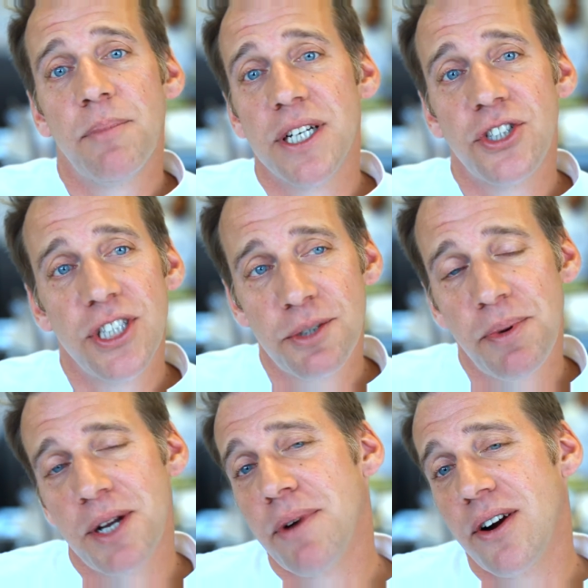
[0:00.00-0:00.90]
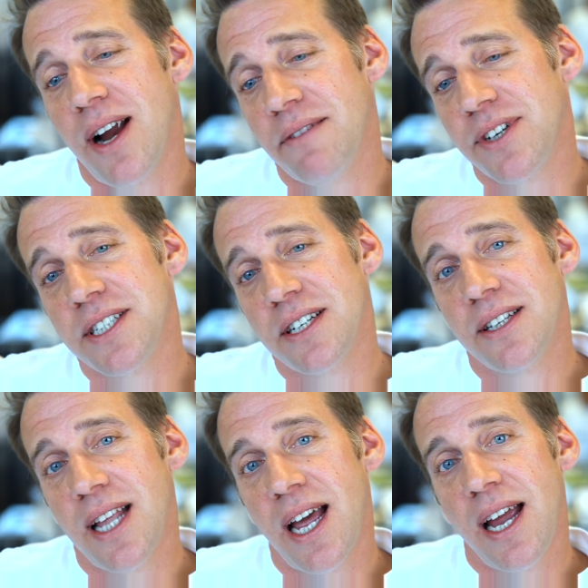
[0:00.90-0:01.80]
But she eats peanut butter every
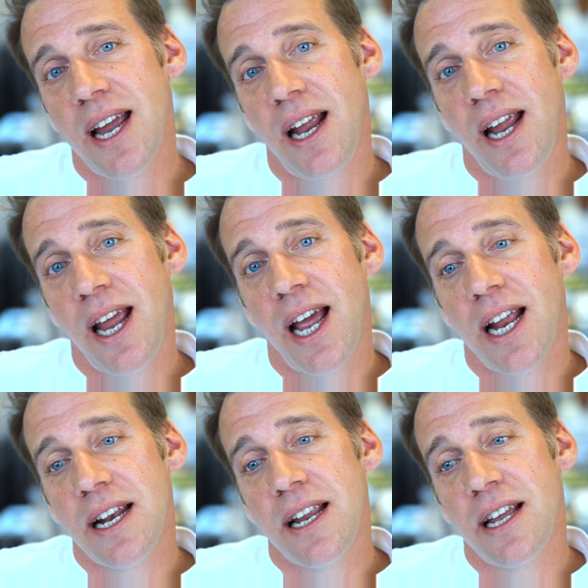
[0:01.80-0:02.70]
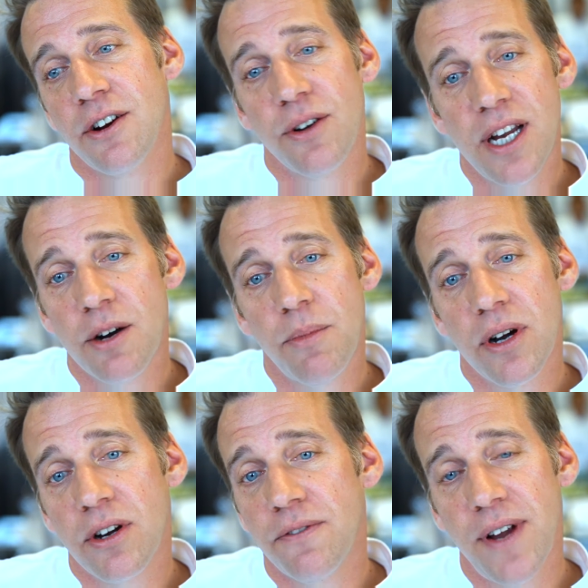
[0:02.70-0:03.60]
single day, and in her
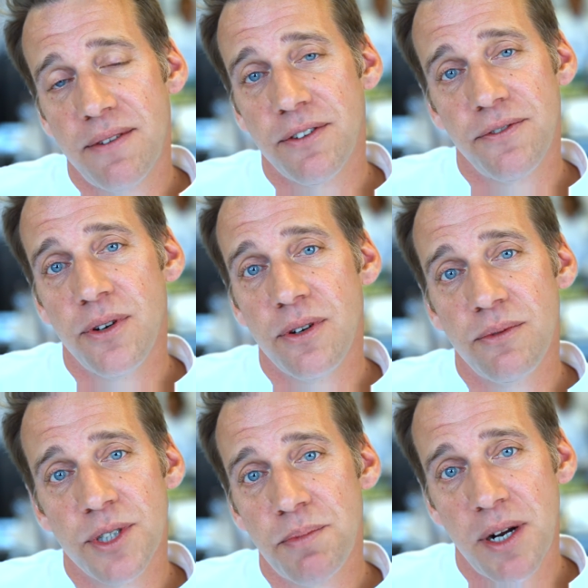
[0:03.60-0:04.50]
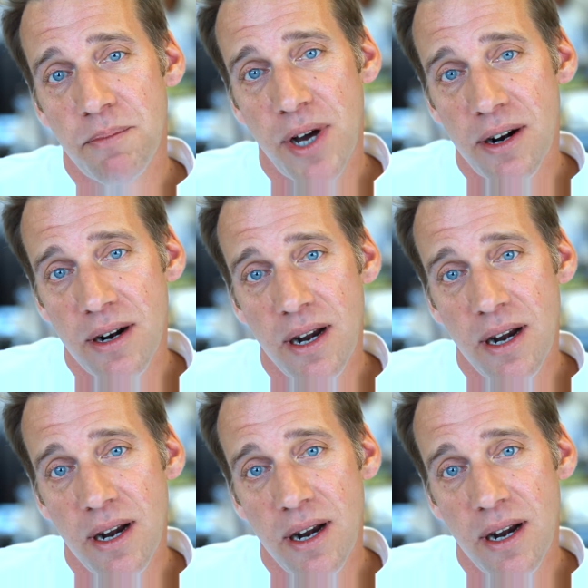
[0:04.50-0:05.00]
yearbook, her favorite food was peanut butter.